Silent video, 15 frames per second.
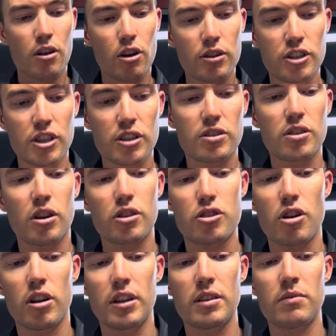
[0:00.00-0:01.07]
Just on
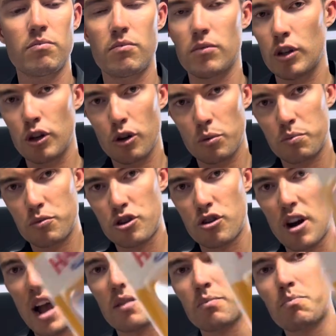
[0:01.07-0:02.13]
trolling little
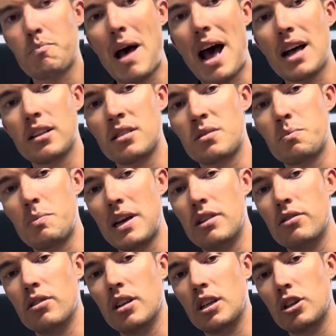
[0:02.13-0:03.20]
trout patterns, been
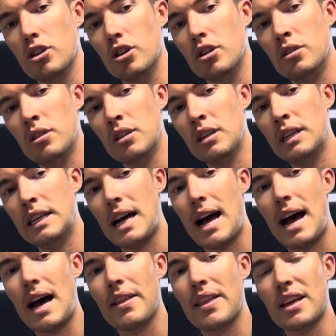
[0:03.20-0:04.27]
really good.
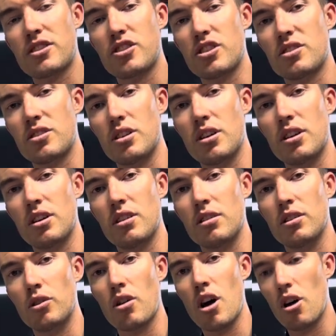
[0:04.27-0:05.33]
That's just the
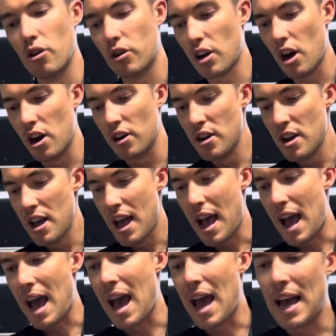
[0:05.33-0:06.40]
little Helco
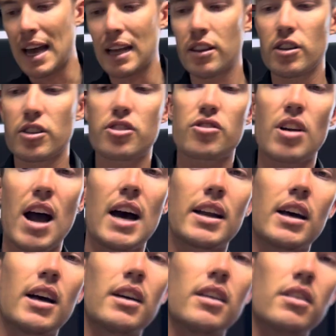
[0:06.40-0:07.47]
and the
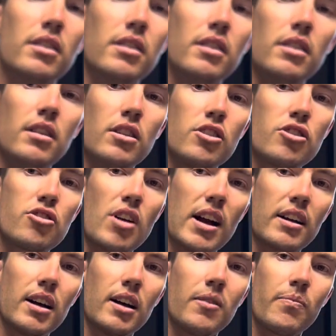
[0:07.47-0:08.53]
Strata
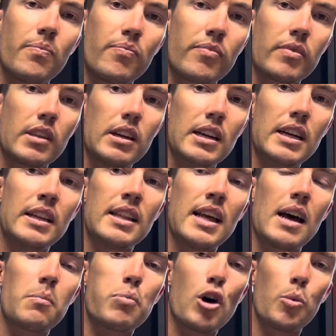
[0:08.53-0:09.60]
Tracker in
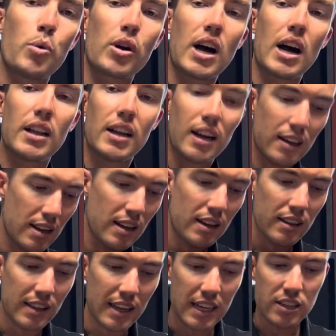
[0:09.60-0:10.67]
that purple color.
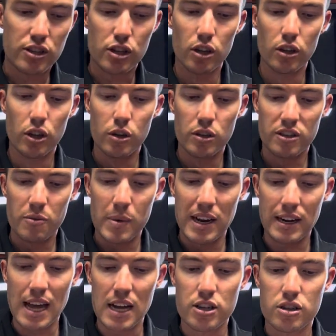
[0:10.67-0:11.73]
These two lures have been
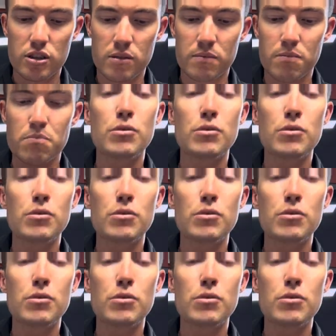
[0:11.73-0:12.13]
catching